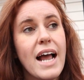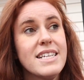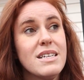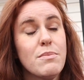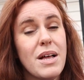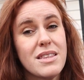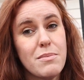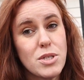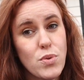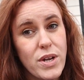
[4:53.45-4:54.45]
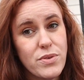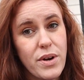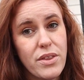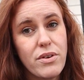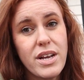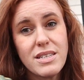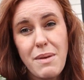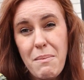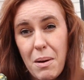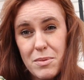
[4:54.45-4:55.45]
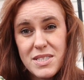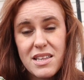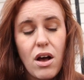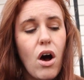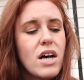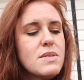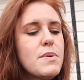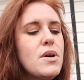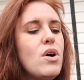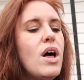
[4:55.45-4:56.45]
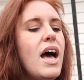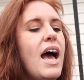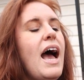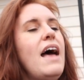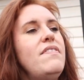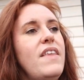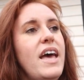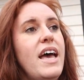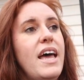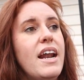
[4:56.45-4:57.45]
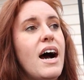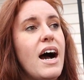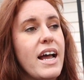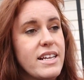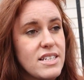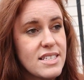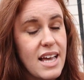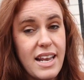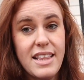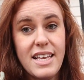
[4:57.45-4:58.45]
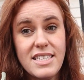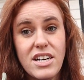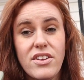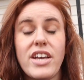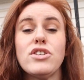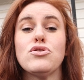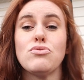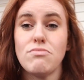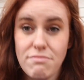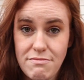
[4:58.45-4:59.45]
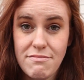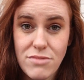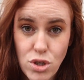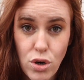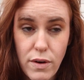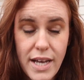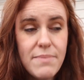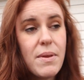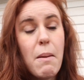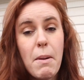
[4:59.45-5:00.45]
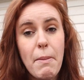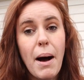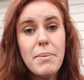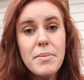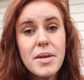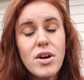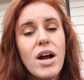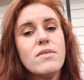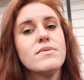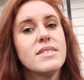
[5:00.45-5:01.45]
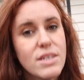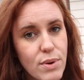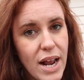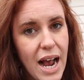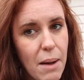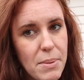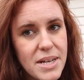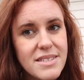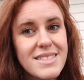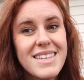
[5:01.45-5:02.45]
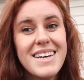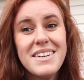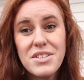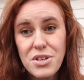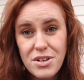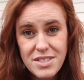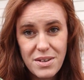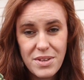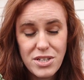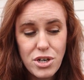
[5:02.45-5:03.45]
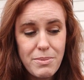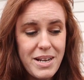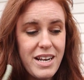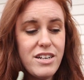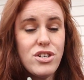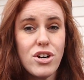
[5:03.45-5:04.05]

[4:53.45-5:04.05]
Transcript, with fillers: I didn't plant them in 2023 because my mom was in the hospital. And then I decided this year, like, screw it. I'm gonna pop them in the ground, see what happens. Turns out they germinated.